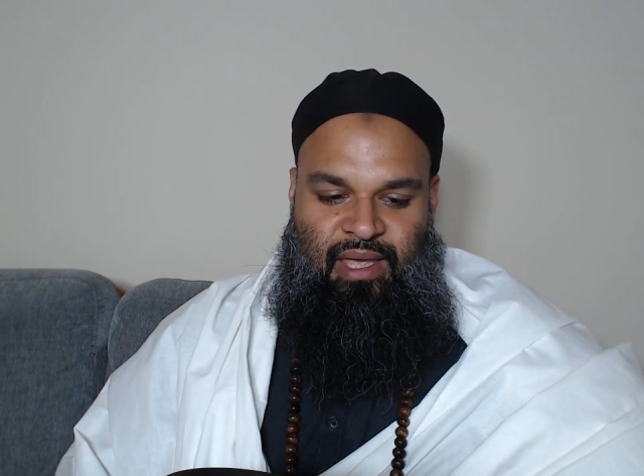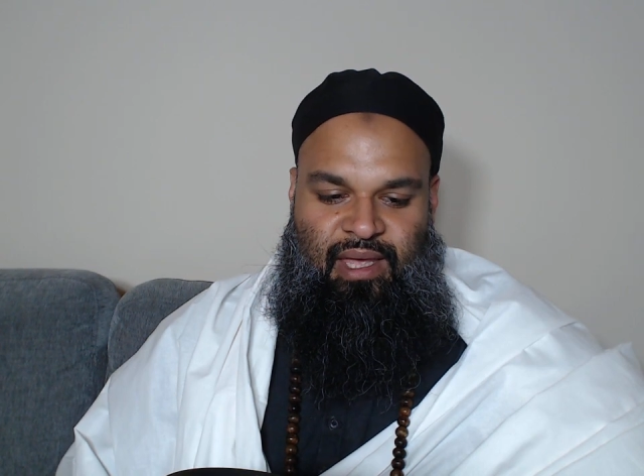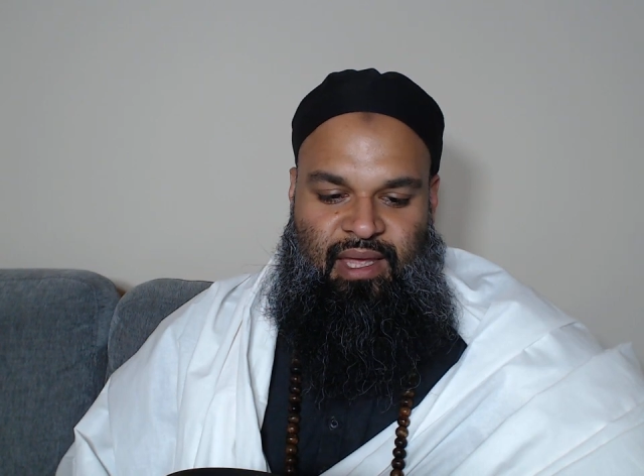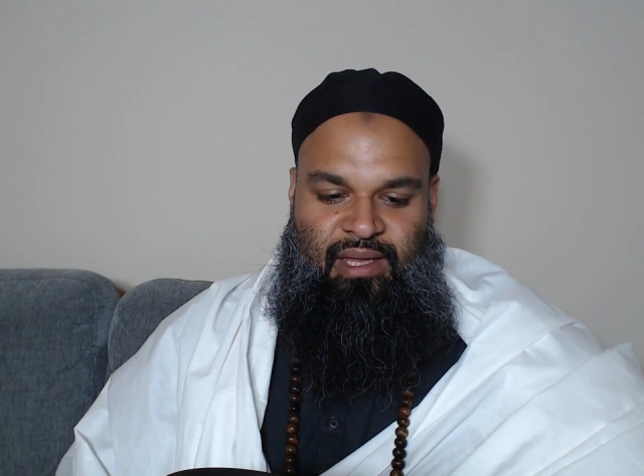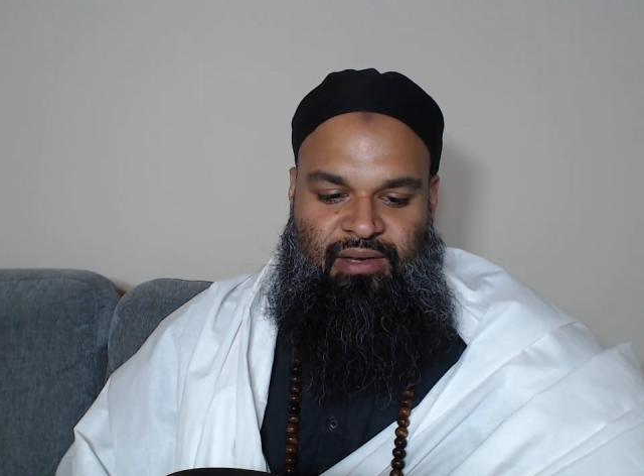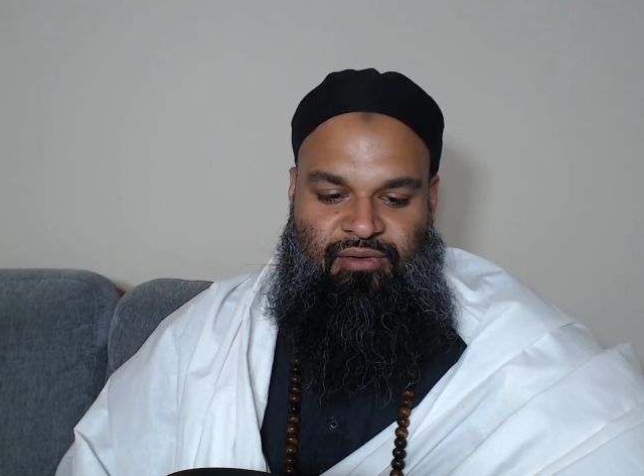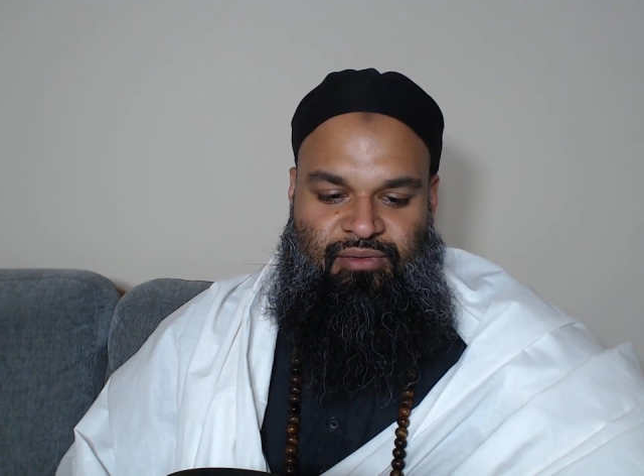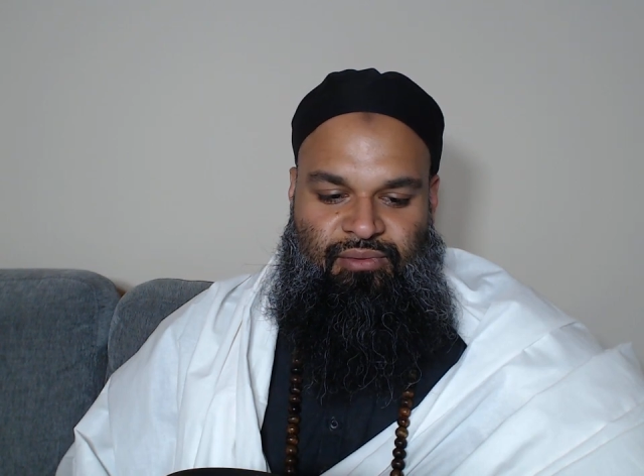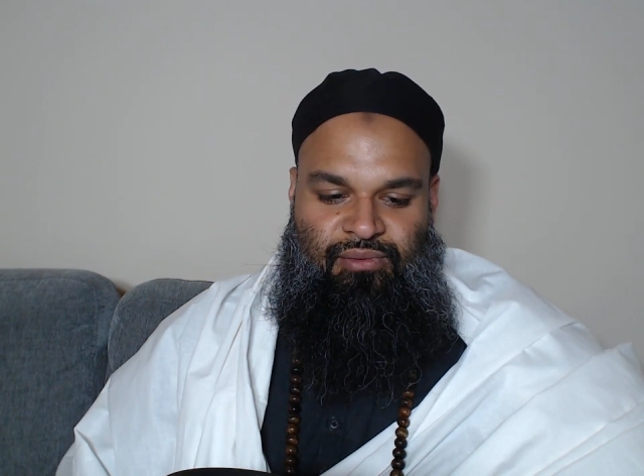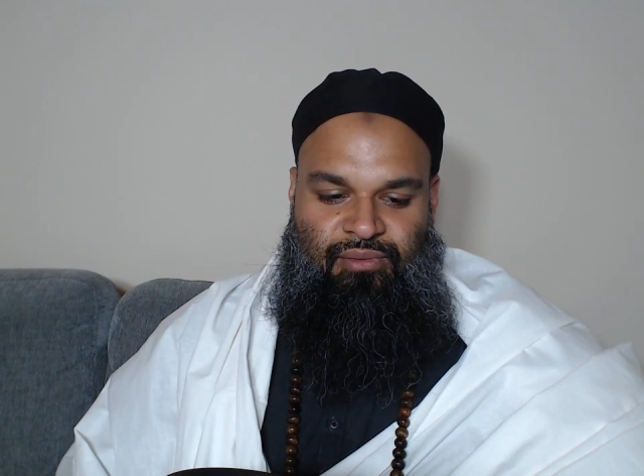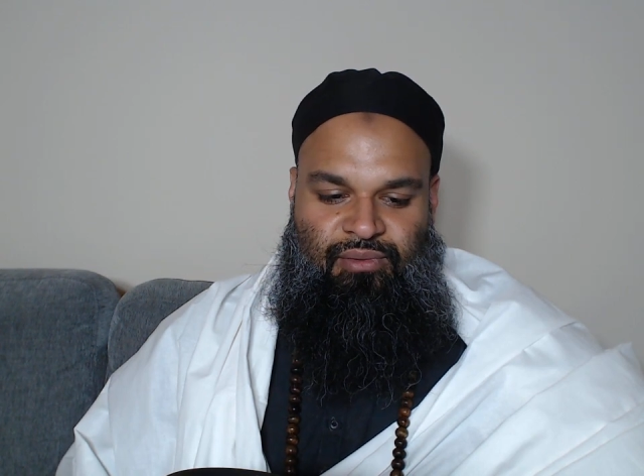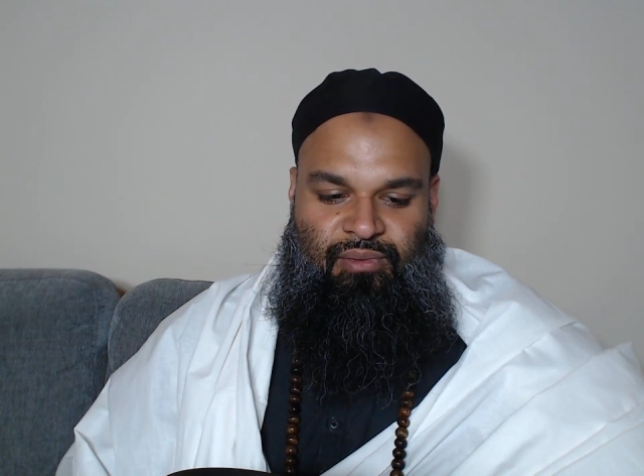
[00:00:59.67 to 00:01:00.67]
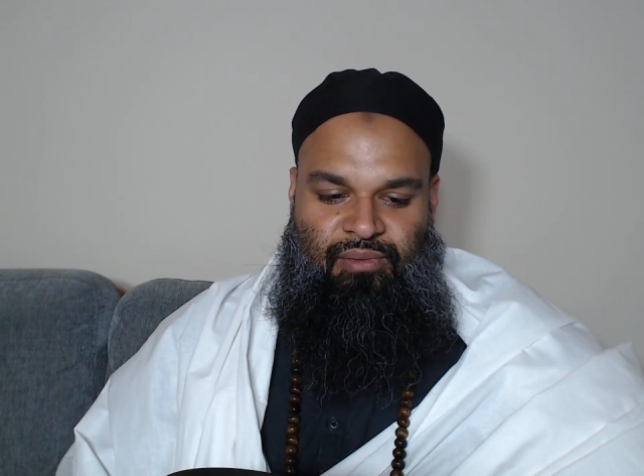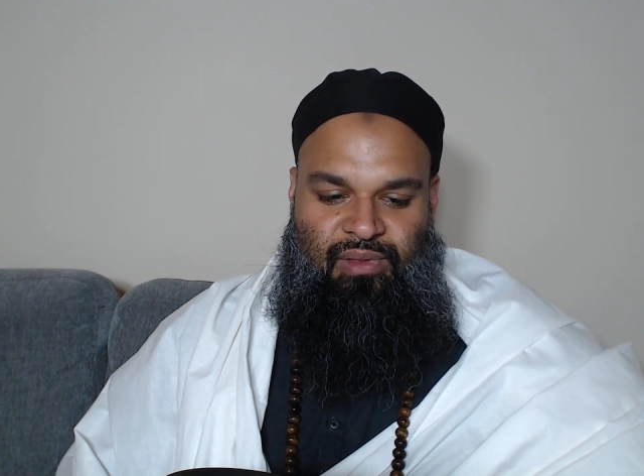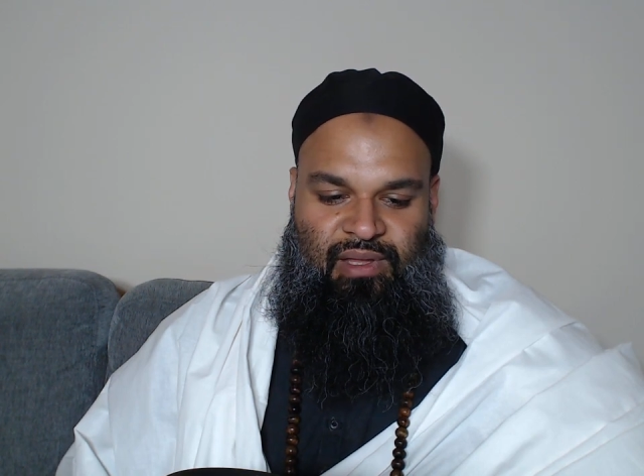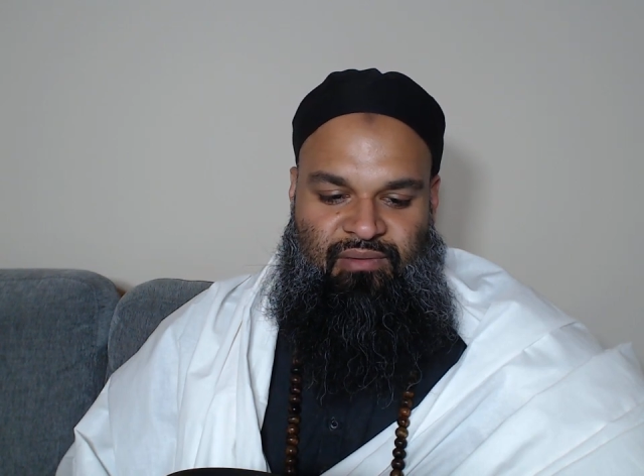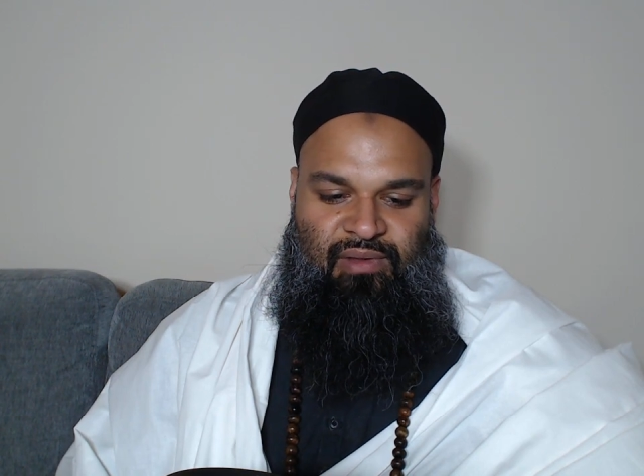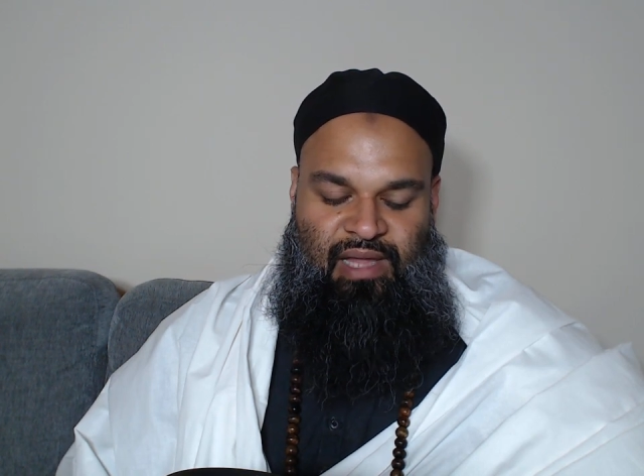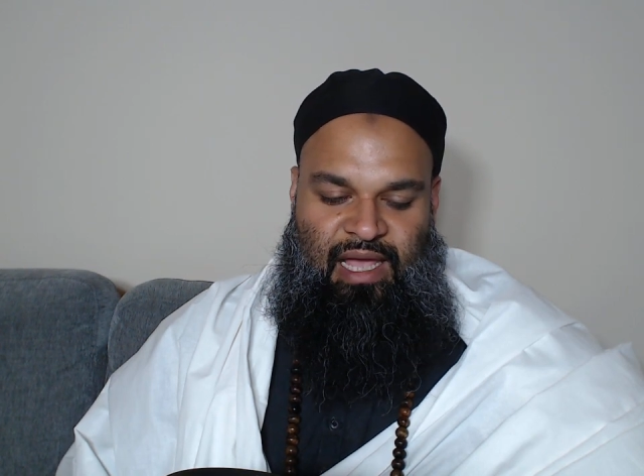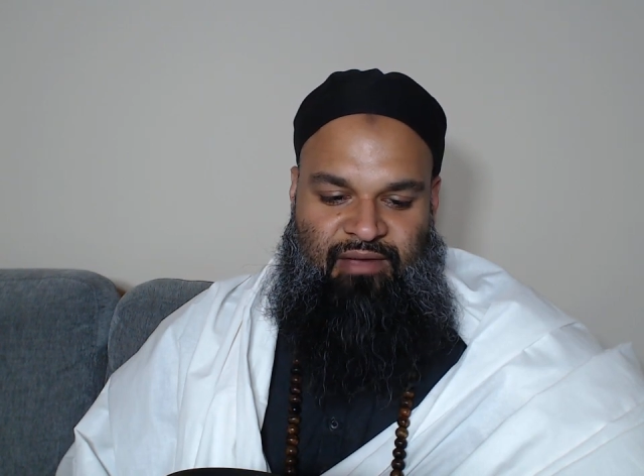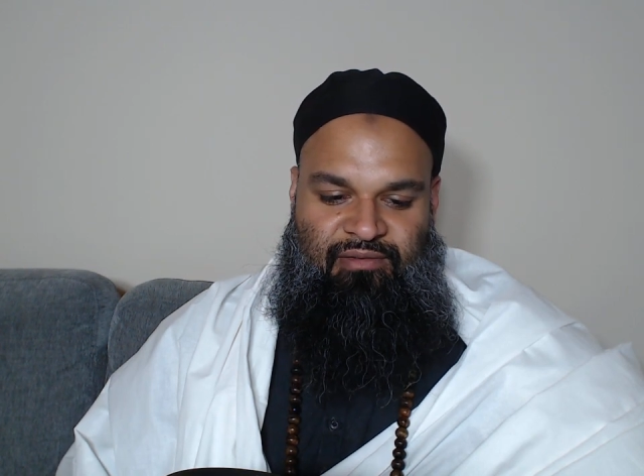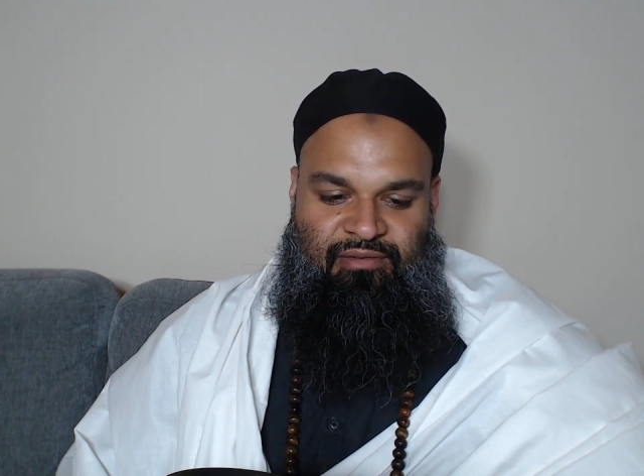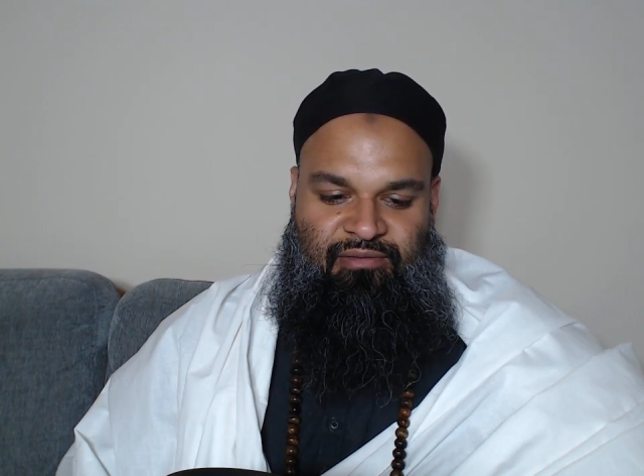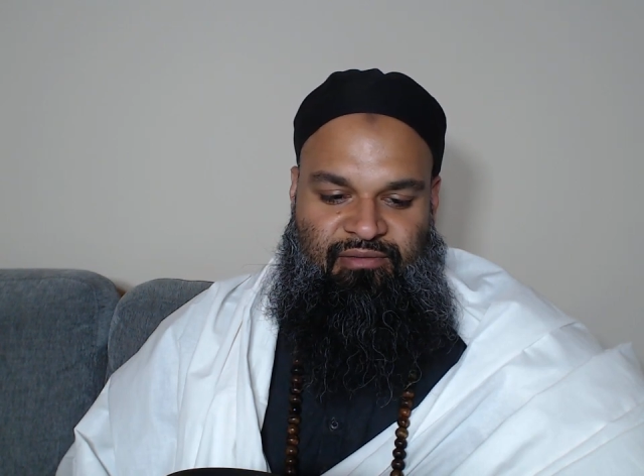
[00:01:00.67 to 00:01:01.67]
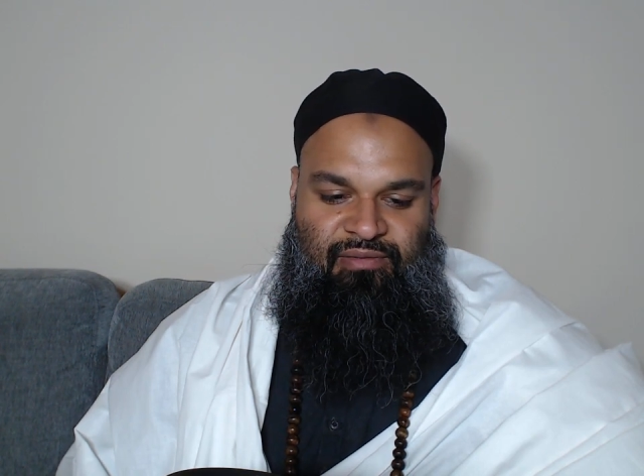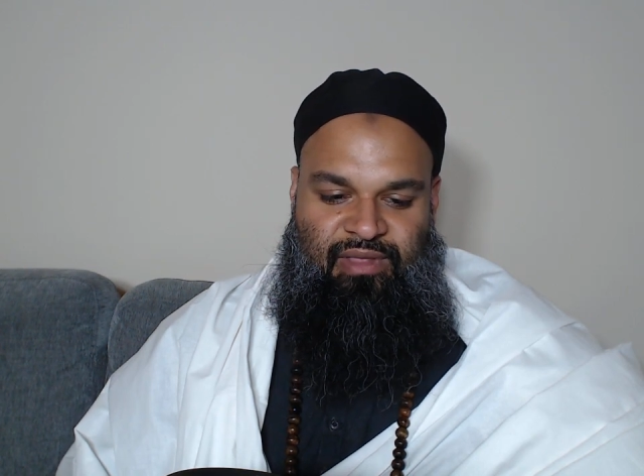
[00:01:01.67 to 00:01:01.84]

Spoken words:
and to live a life